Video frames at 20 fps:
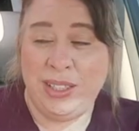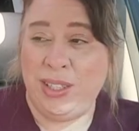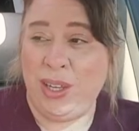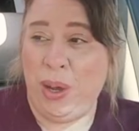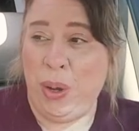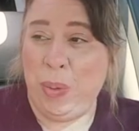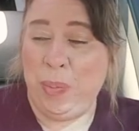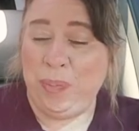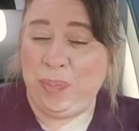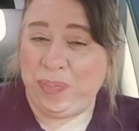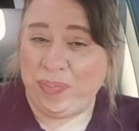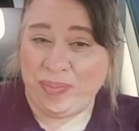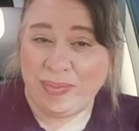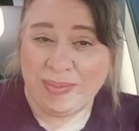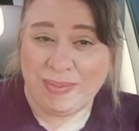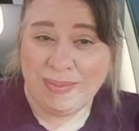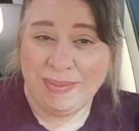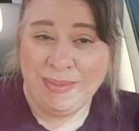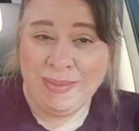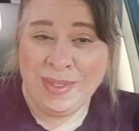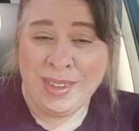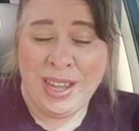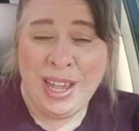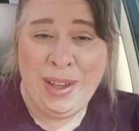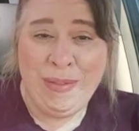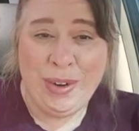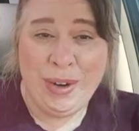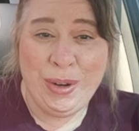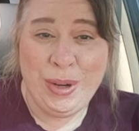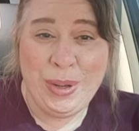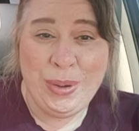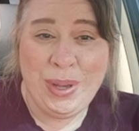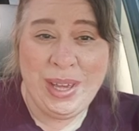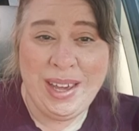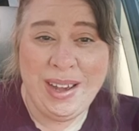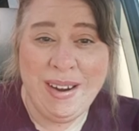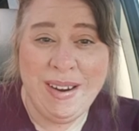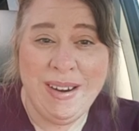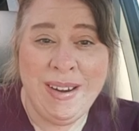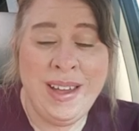So if you're new
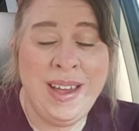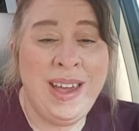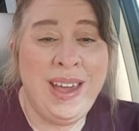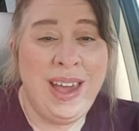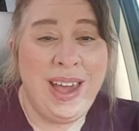here,